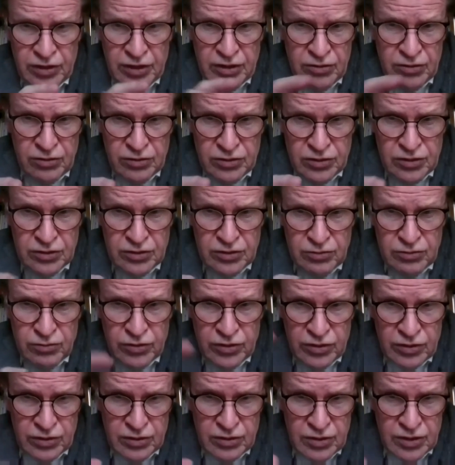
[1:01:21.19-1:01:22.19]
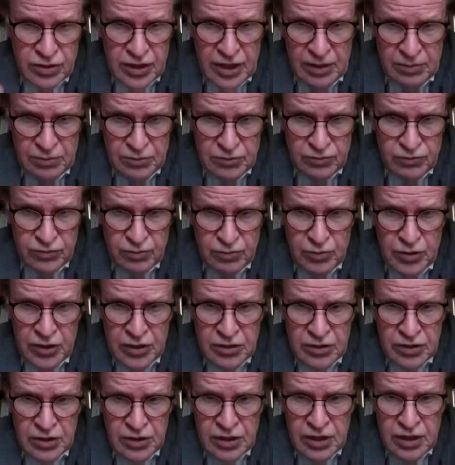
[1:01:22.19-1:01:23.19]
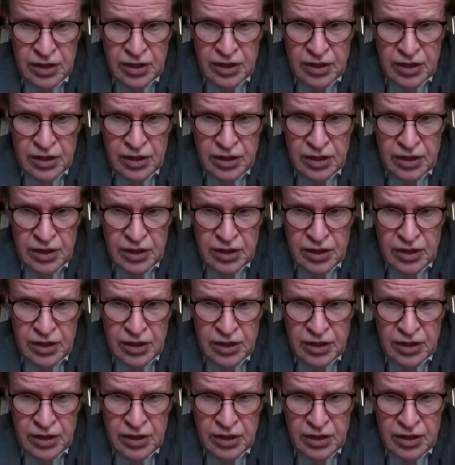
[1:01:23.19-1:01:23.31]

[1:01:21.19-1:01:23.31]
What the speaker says: They're not to do with a collapse of demand,